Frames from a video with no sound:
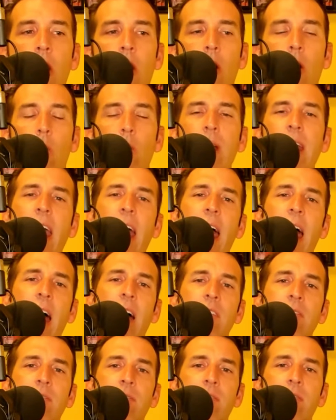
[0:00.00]
we
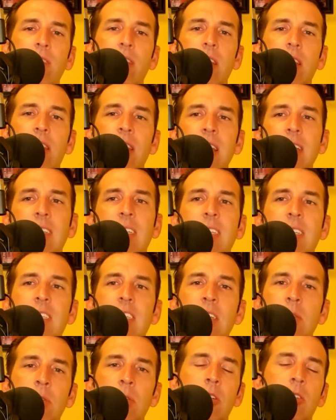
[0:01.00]
have these
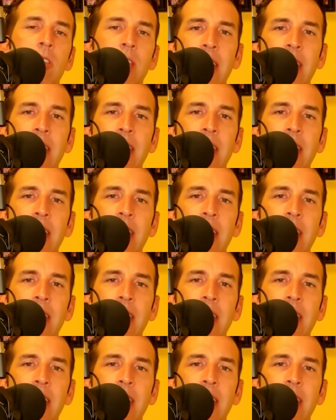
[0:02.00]
similar